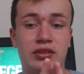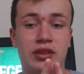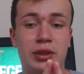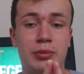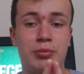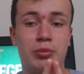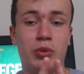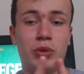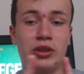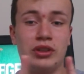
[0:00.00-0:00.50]

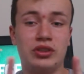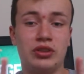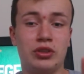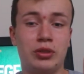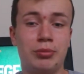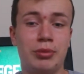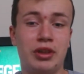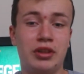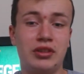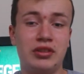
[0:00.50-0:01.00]
like points
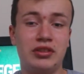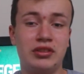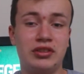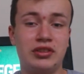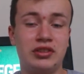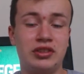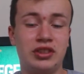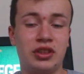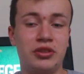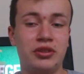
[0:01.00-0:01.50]
on the bar,
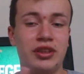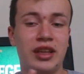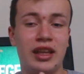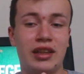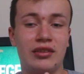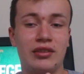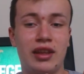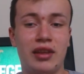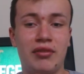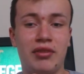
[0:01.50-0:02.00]
so you
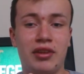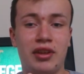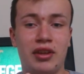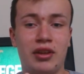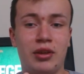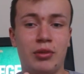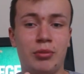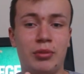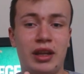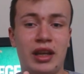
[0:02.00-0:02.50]
can level
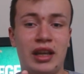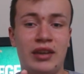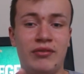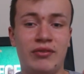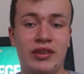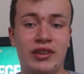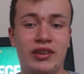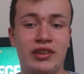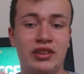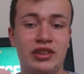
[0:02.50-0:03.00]
up,
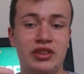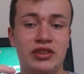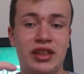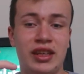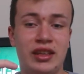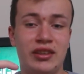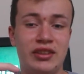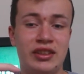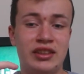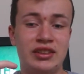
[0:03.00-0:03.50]
and then you
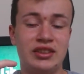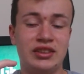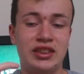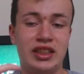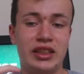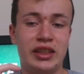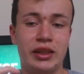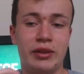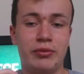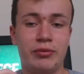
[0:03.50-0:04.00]
get these
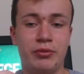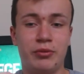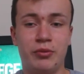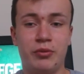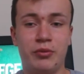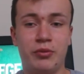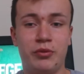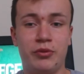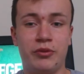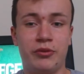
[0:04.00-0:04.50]
ticket
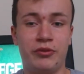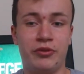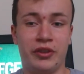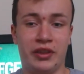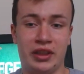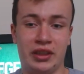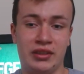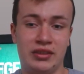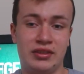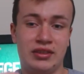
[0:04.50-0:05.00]

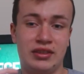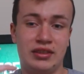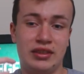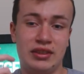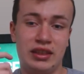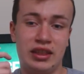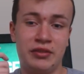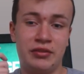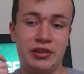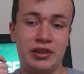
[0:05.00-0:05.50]
things.
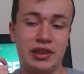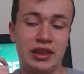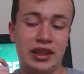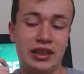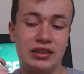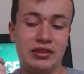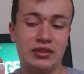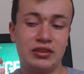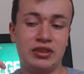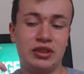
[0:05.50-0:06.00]
If you
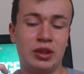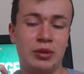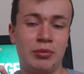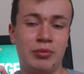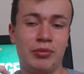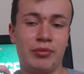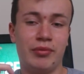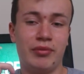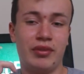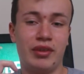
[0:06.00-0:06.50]
collect
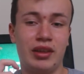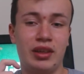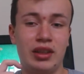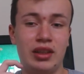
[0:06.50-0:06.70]
some,